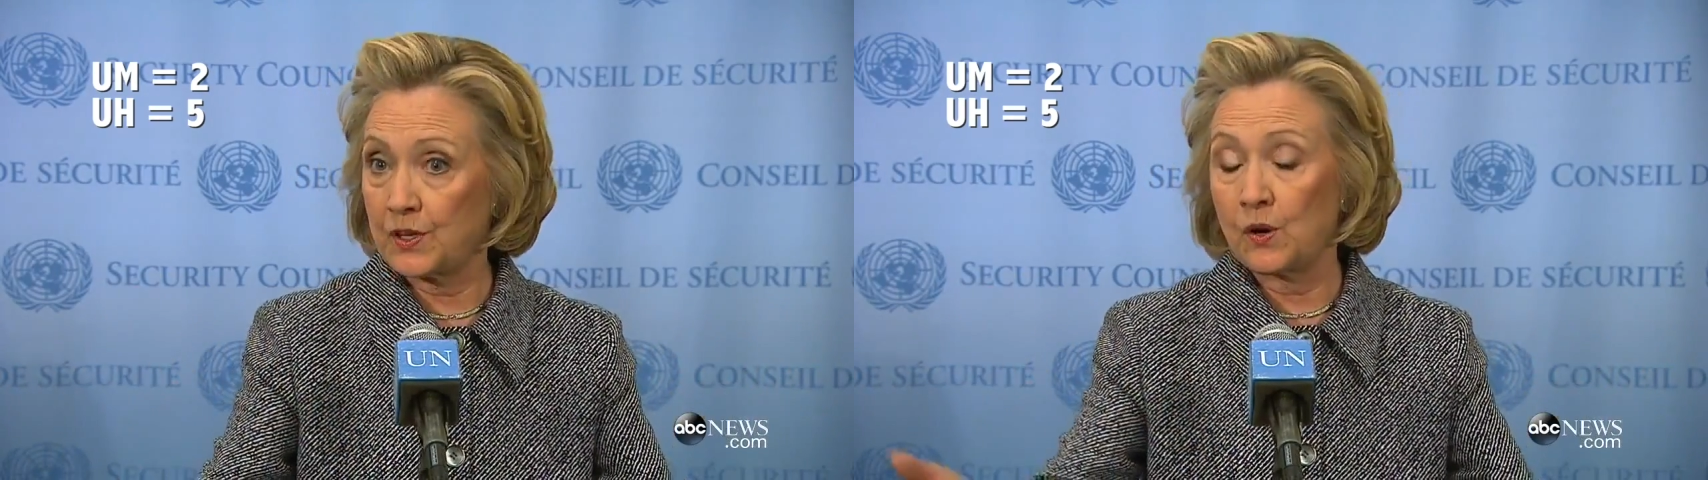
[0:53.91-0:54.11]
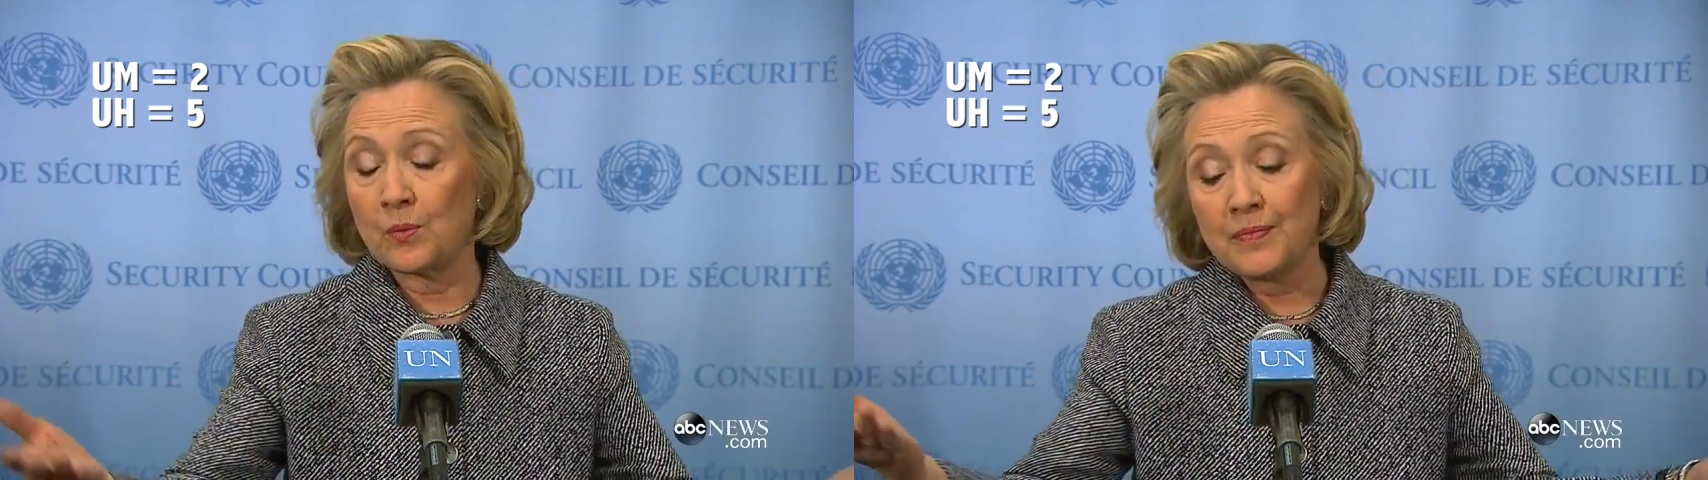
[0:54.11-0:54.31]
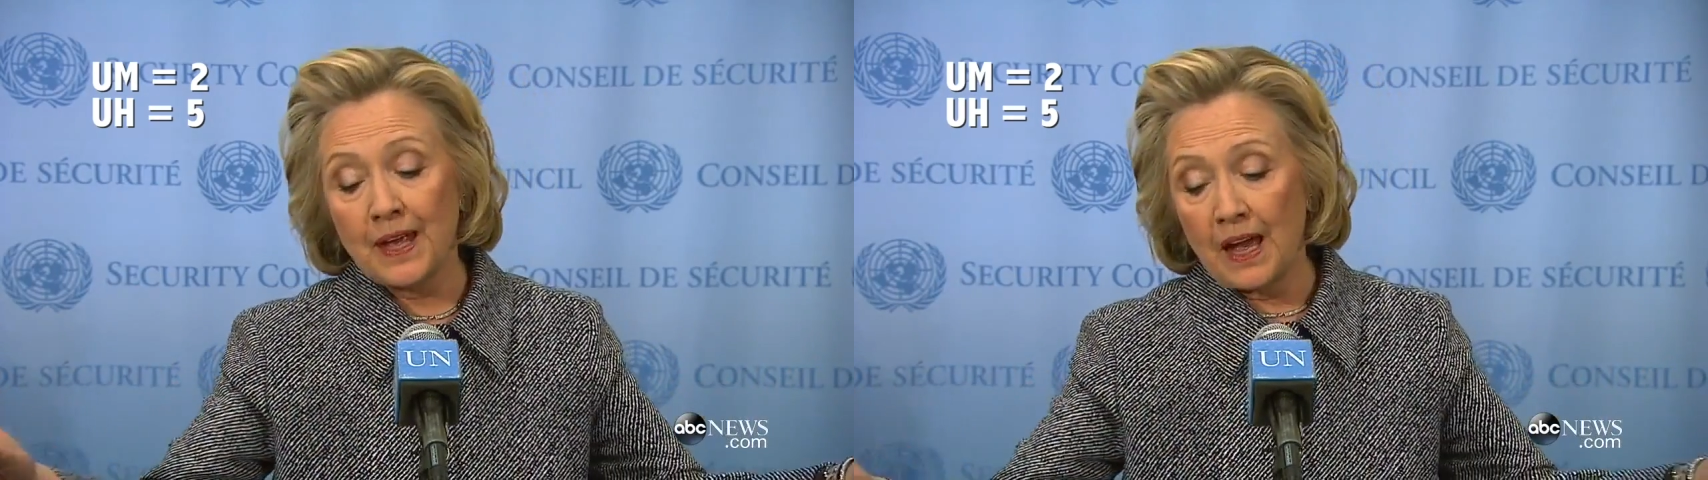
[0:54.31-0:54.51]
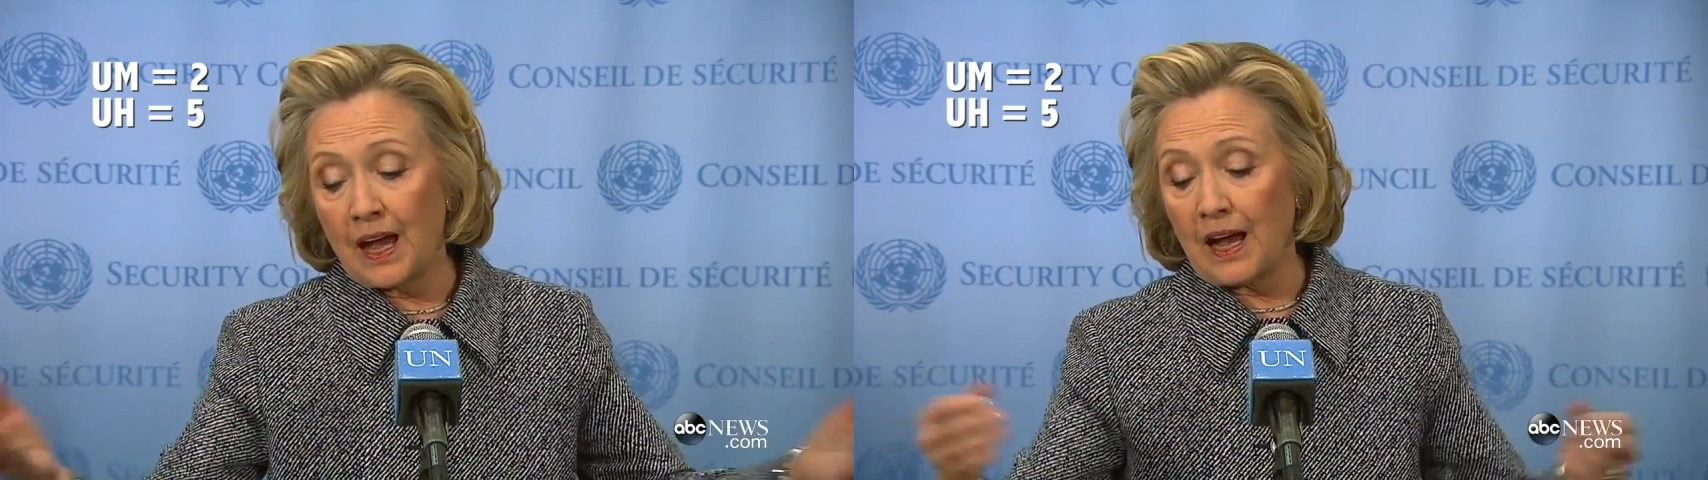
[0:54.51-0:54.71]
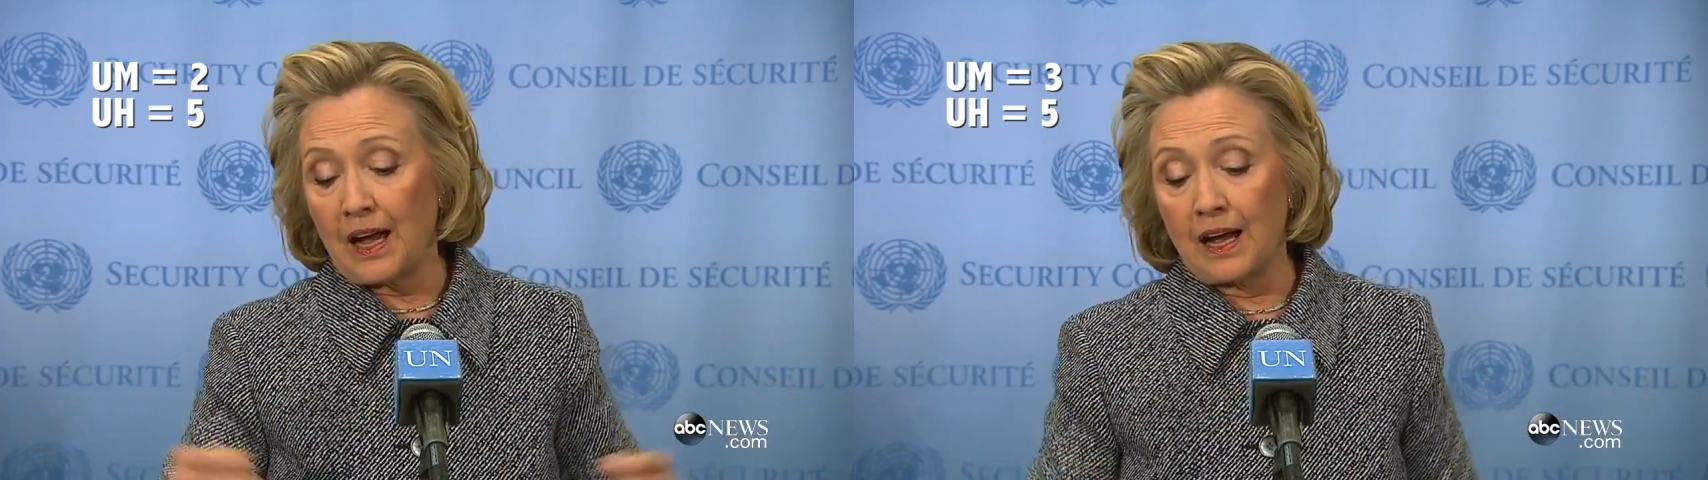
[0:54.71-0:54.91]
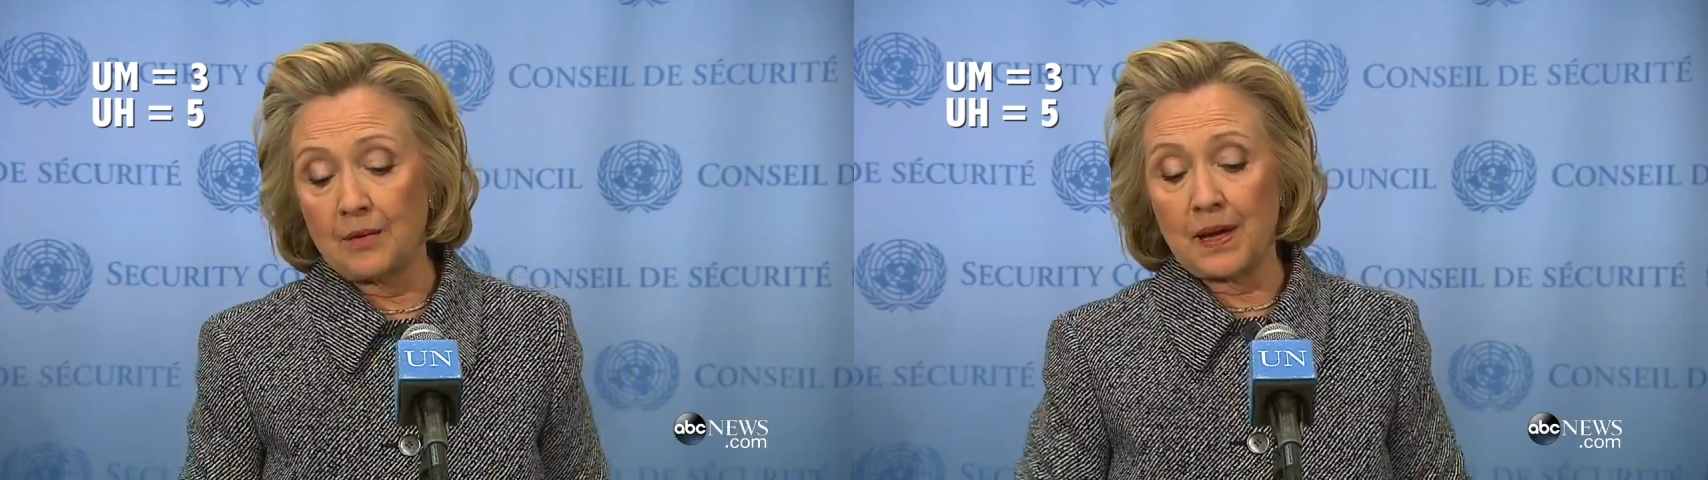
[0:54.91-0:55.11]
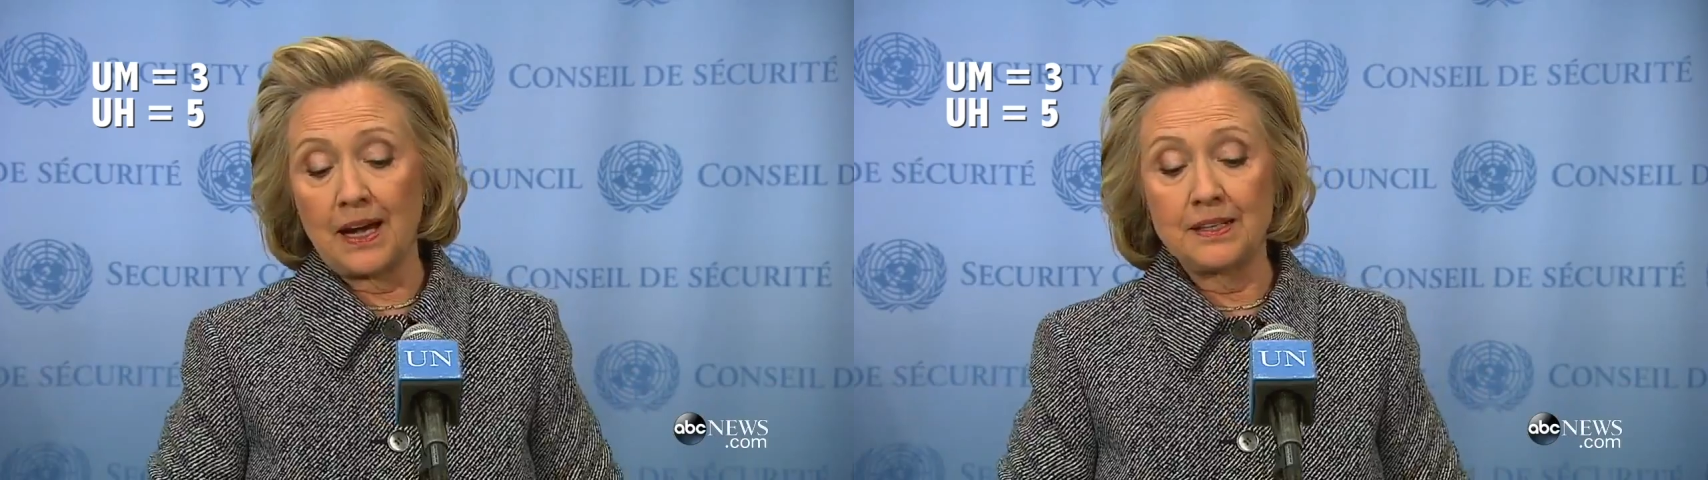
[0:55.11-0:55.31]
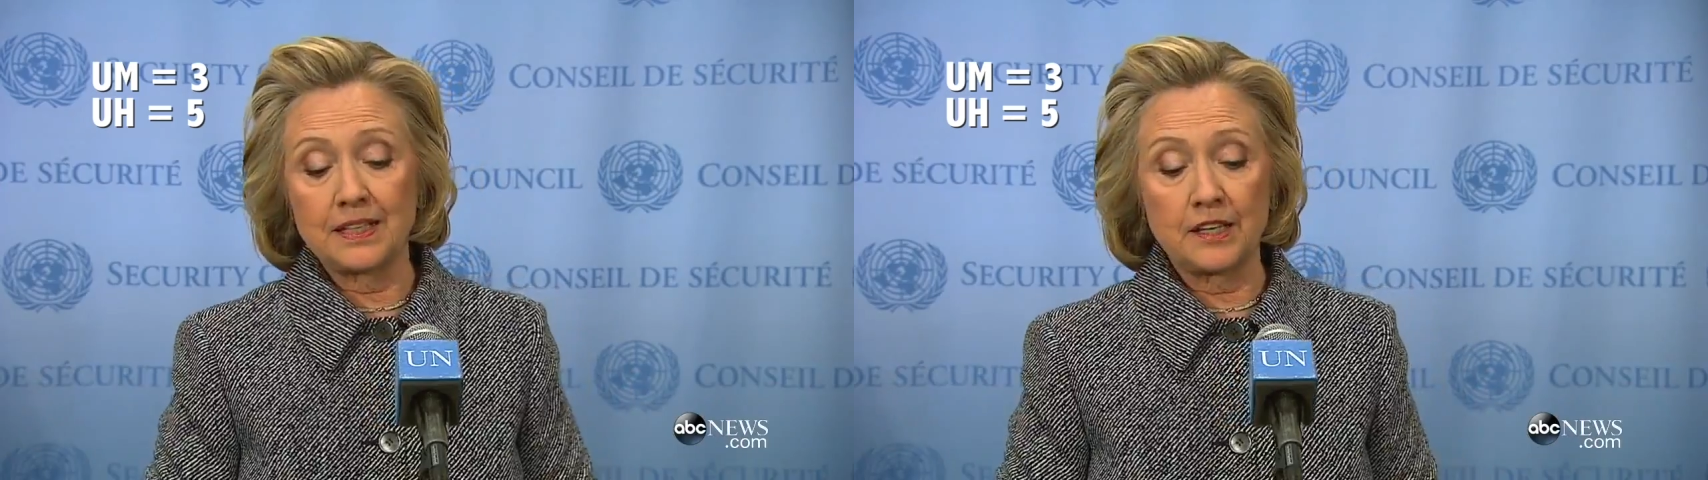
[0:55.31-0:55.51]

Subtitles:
So I